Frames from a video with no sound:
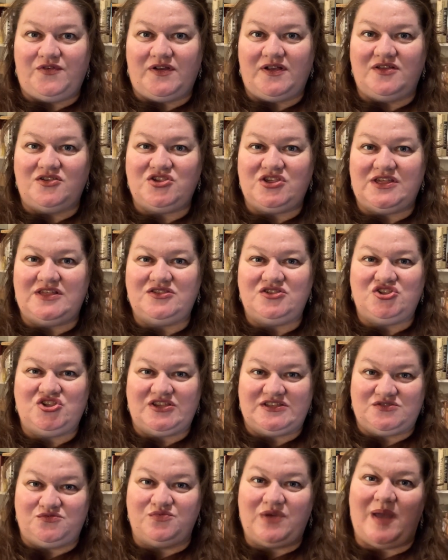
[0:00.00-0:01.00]
she
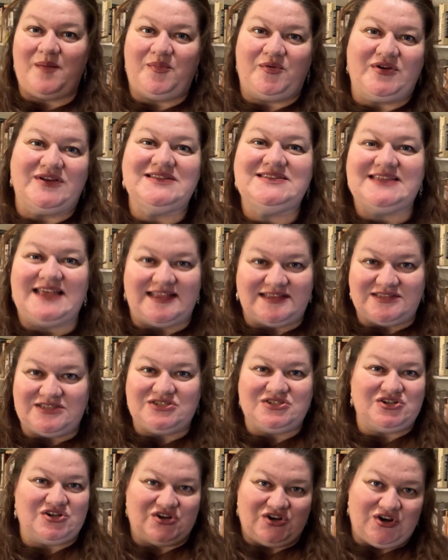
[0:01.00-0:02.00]
just
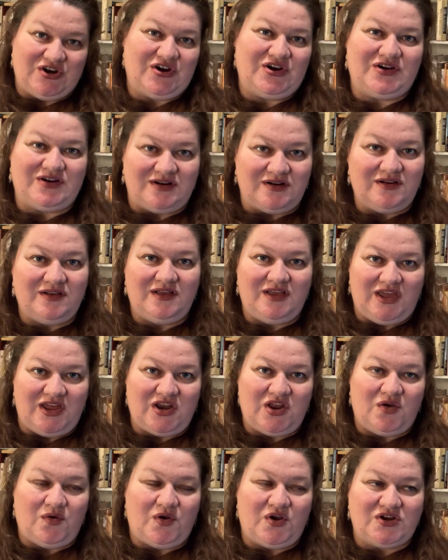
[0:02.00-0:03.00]
represents to her,
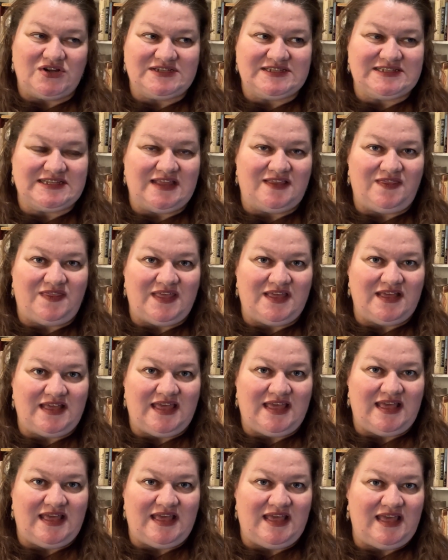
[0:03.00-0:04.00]
her sin that
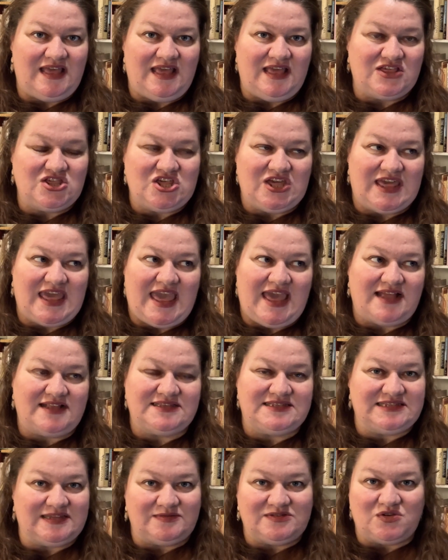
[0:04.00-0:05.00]
she
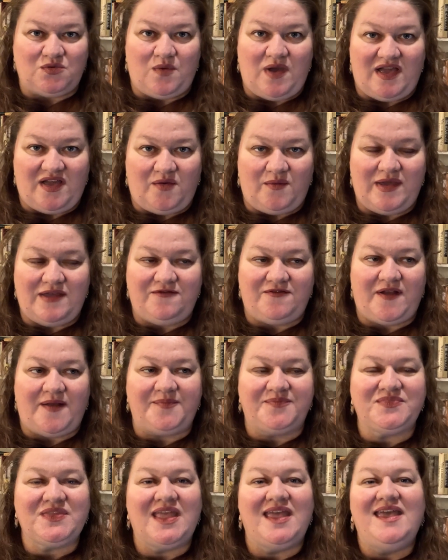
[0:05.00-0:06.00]
can't seem to walk away
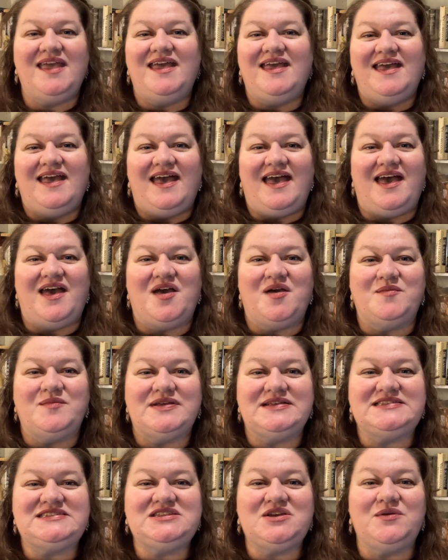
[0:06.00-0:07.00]
from.
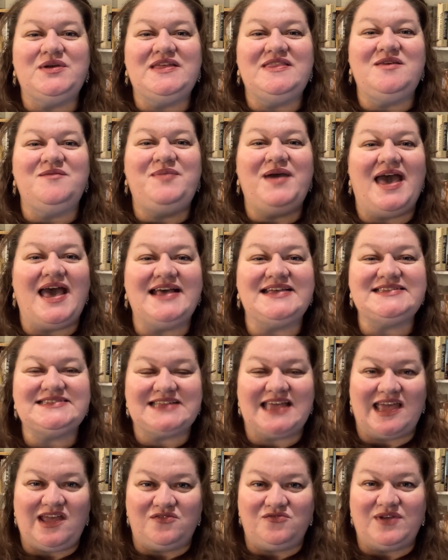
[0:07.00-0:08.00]
So in the past,
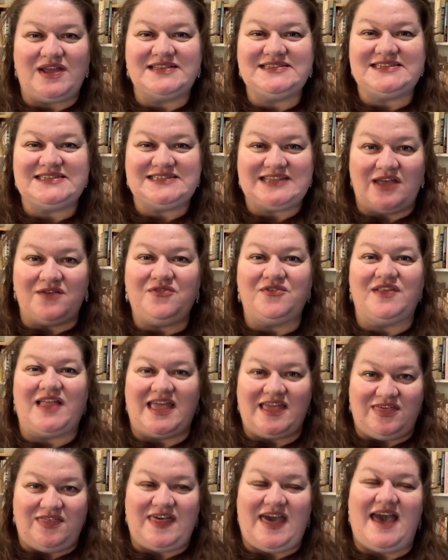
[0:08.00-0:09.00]
I have read stuff
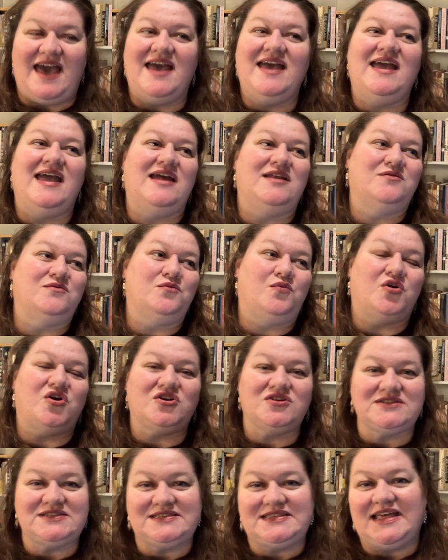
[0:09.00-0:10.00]
like that and
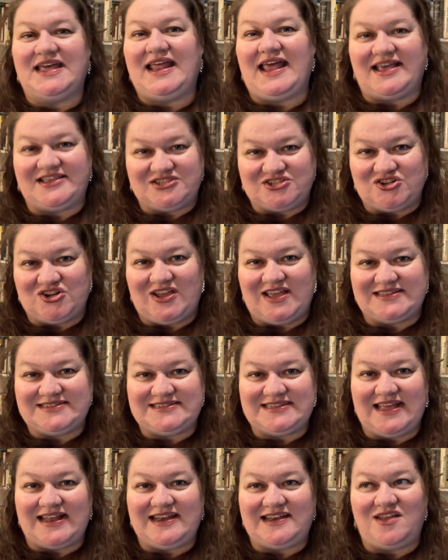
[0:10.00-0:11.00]
words that Hester has
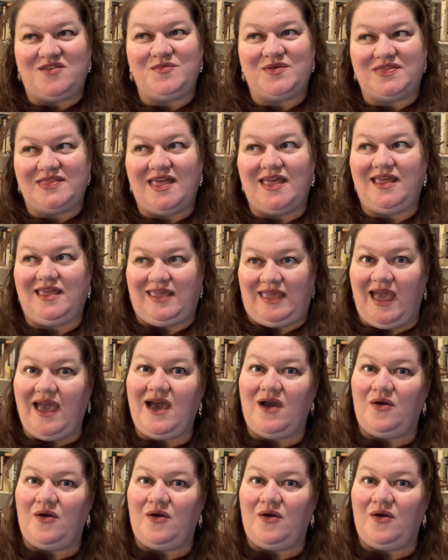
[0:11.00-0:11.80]
said, and I've been like, yeah,